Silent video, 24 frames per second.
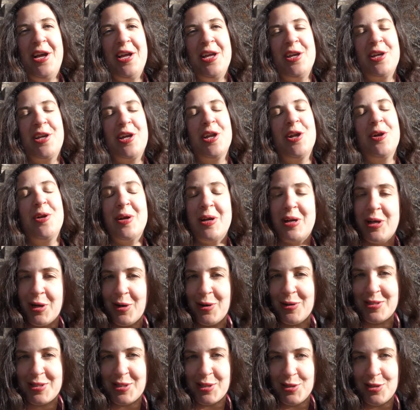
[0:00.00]
You can only go
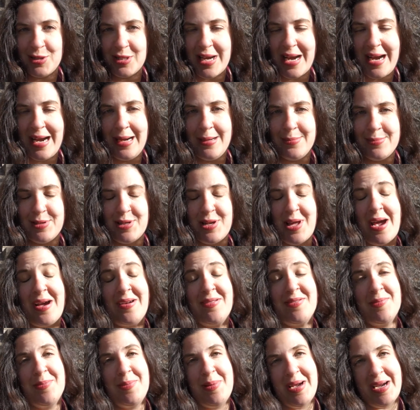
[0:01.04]
at certain times, and you have
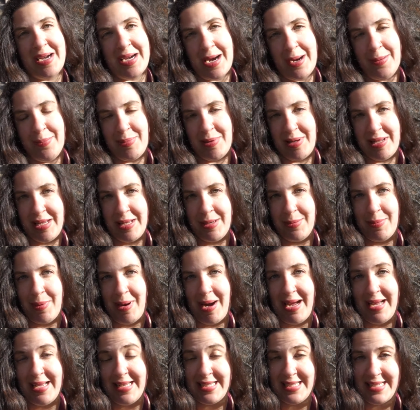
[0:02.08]
to be accompanied
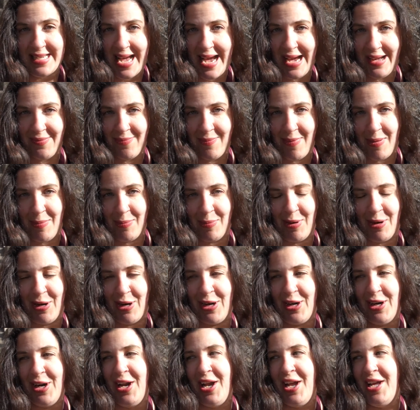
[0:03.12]
by a staff member.